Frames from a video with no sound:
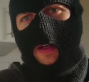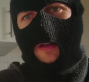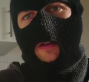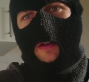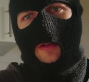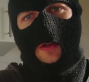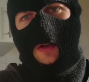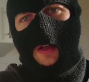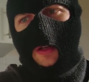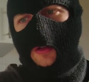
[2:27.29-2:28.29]
Don't need to show you that. You
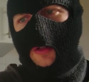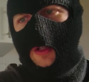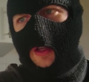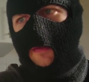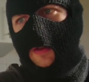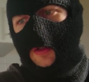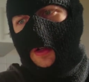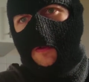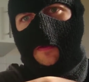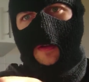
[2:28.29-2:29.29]
can see that for yourself.
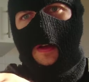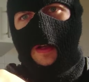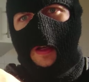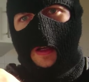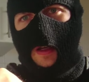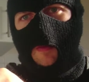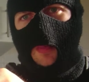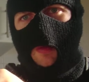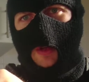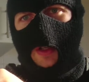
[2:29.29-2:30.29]
Probably
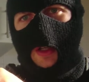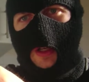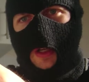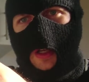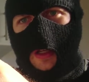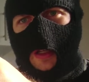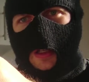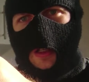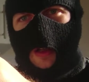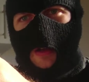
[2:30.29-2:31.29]
see in this
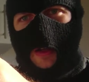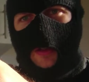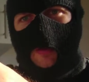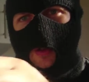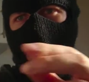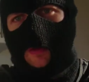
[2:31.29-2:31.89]
light as well.